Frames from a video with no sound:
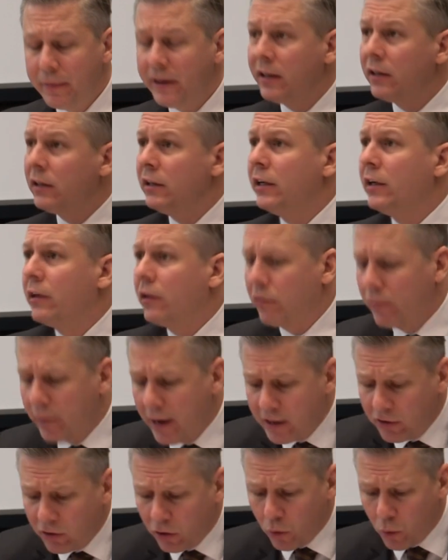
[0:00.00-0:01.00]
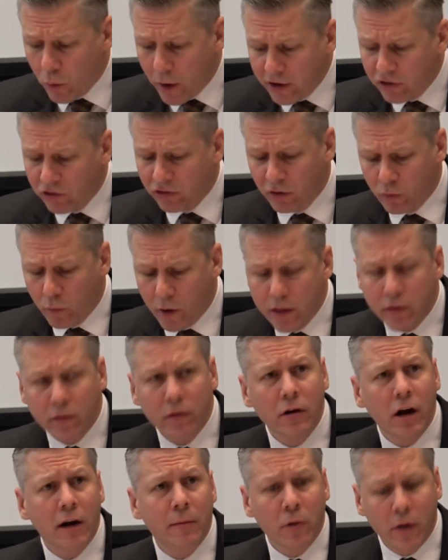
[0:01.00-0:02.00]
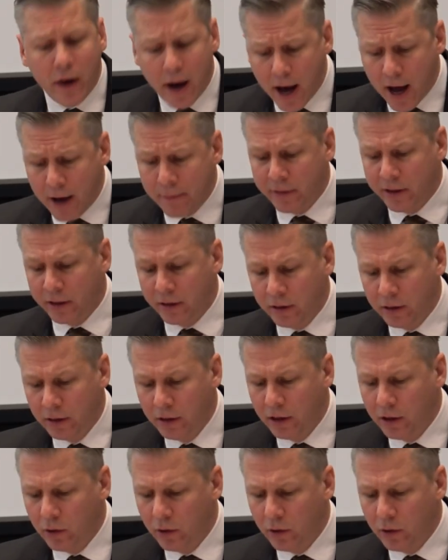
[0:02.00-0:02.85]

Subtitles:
be clear, the right to question whether or not Muhammad